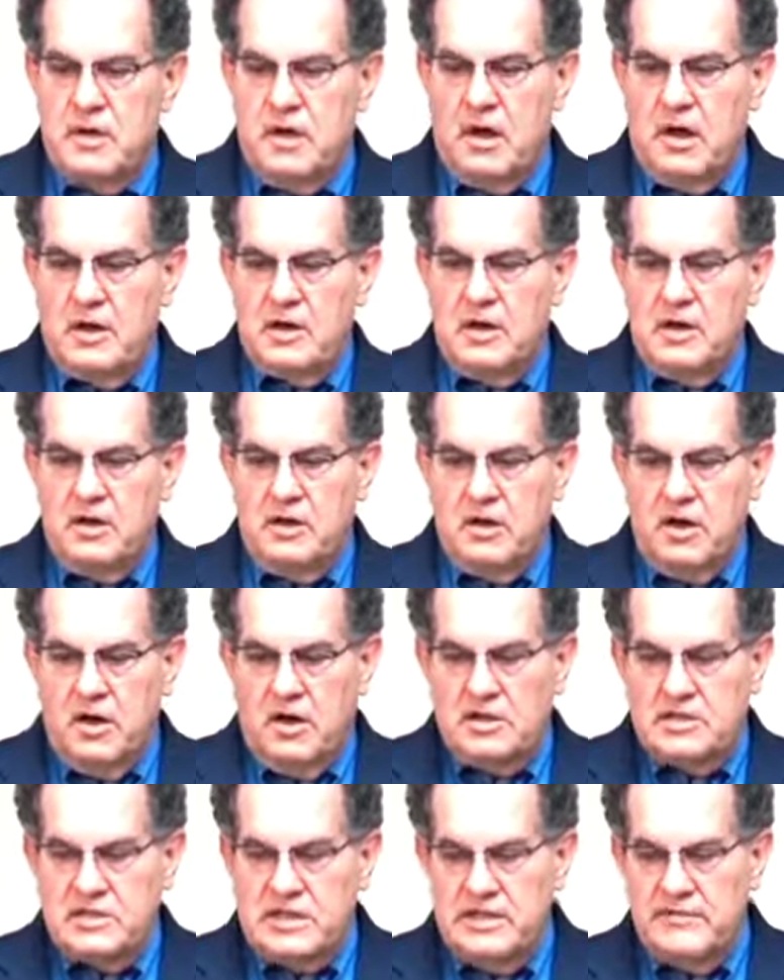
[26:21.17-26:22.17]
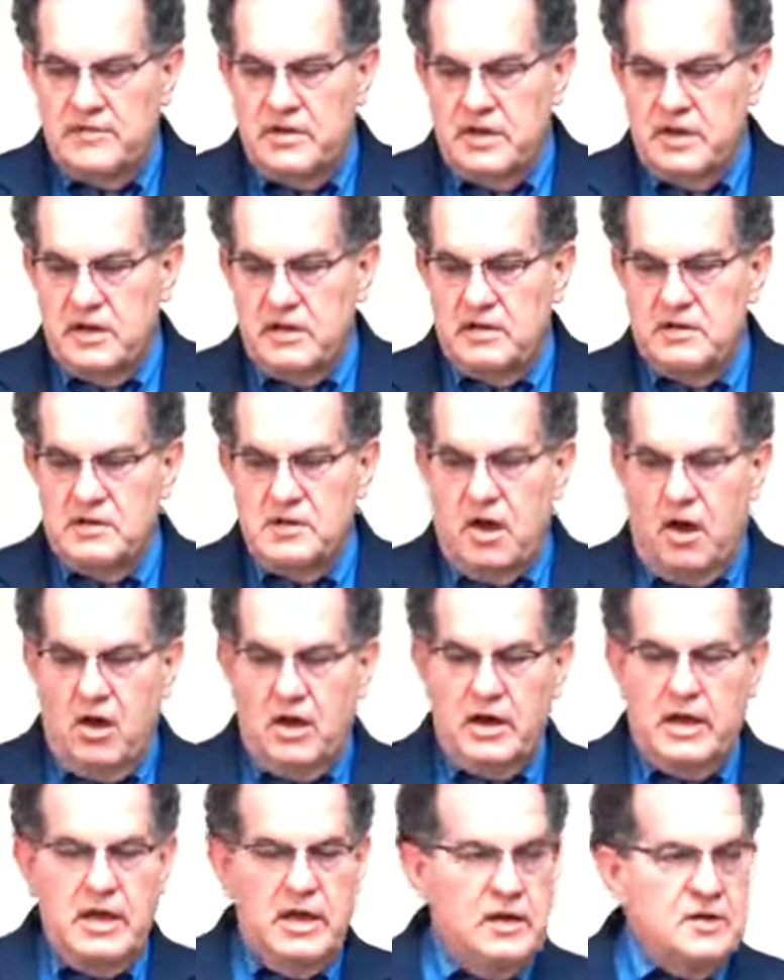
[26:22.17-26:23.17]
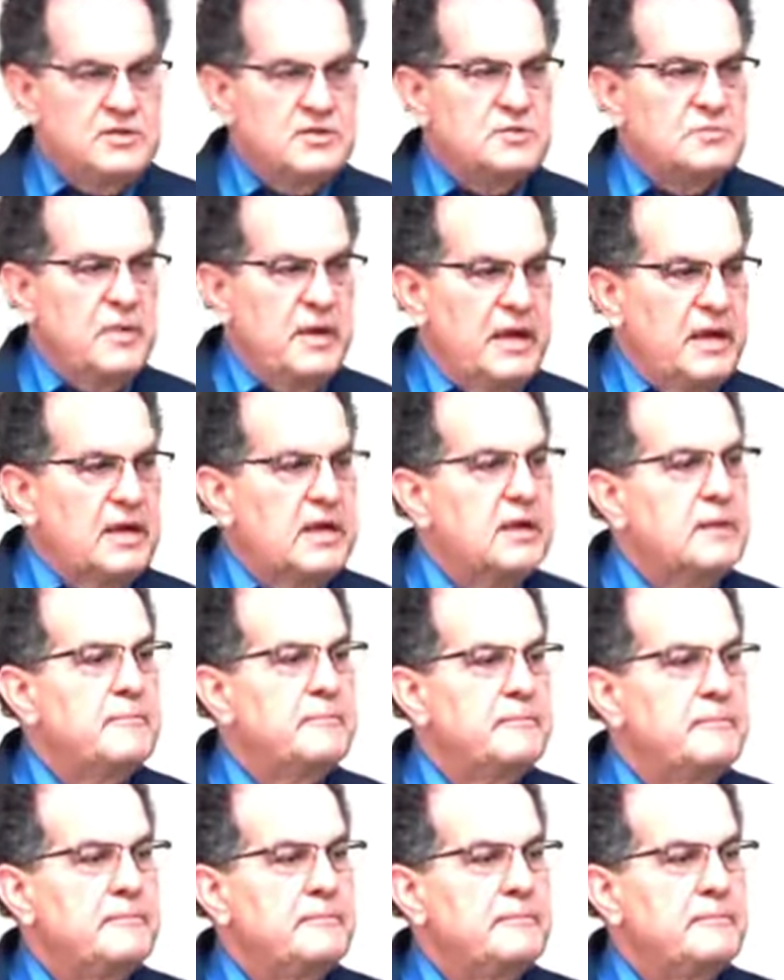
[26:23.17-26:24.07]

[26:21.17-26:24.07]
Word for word: God can cause even a donkey to speak.